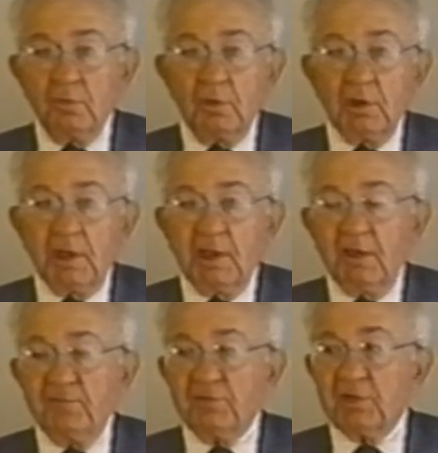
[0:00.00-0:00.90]
all I
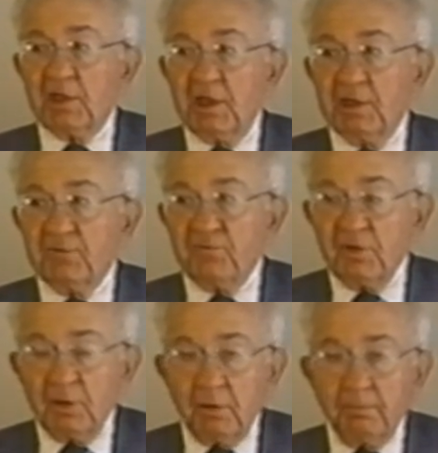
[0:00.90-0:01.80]
have is a can of
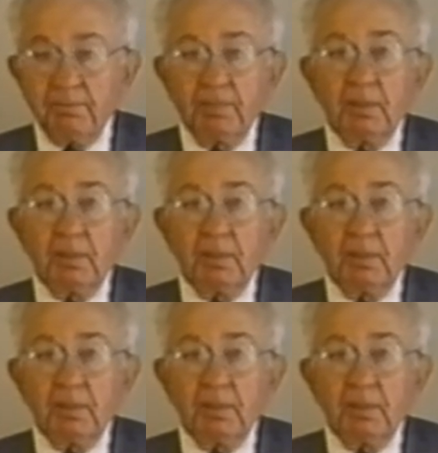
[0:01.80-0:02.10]
film,